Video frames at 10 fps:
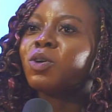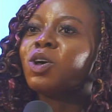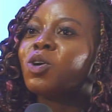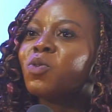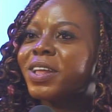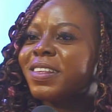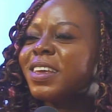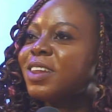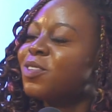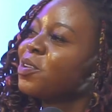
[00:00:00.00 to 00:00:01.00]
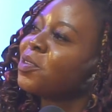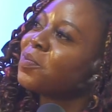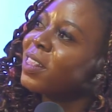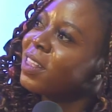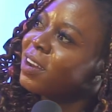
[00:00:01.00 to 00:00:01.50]
title. We were
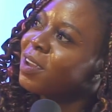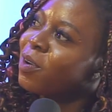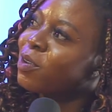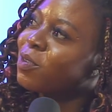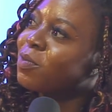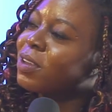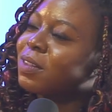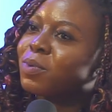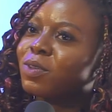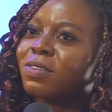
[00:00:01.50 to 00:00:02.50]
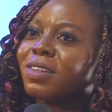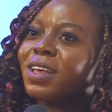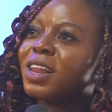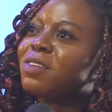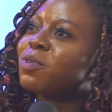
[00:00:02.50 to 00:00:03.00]
thinking it's going to be a three-horse race,
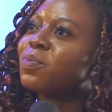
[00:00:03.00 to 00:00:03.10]
but